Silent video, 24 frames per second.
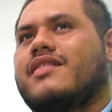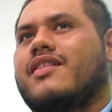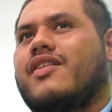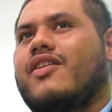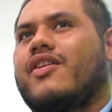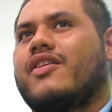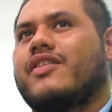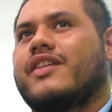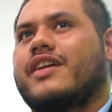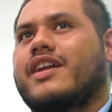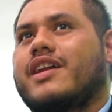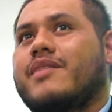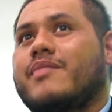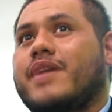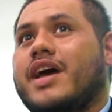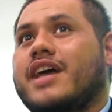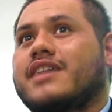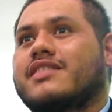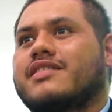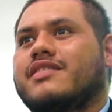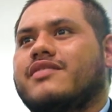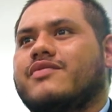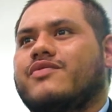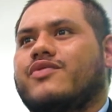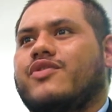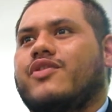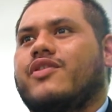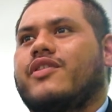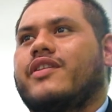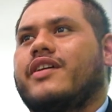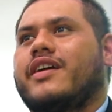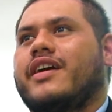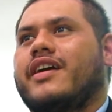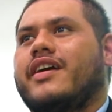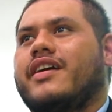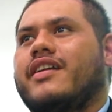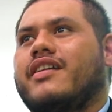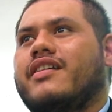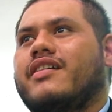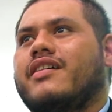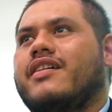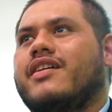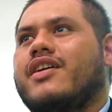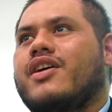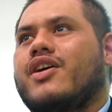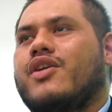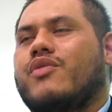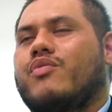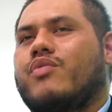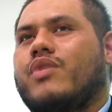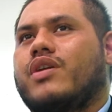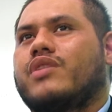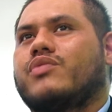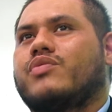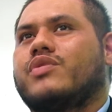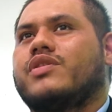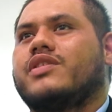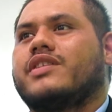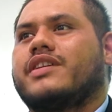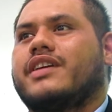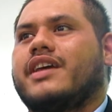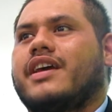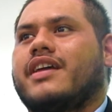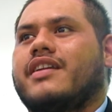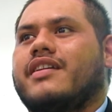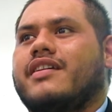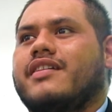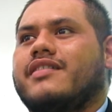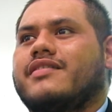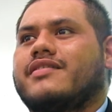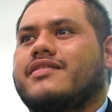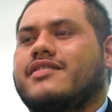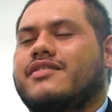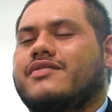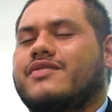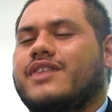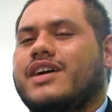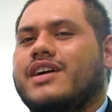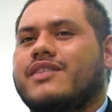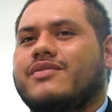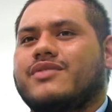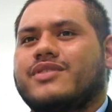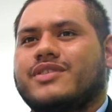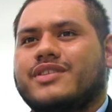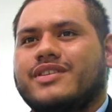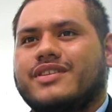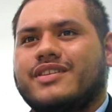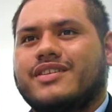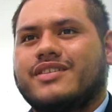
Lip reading: all that I'm asking for, and what we'll get is survival.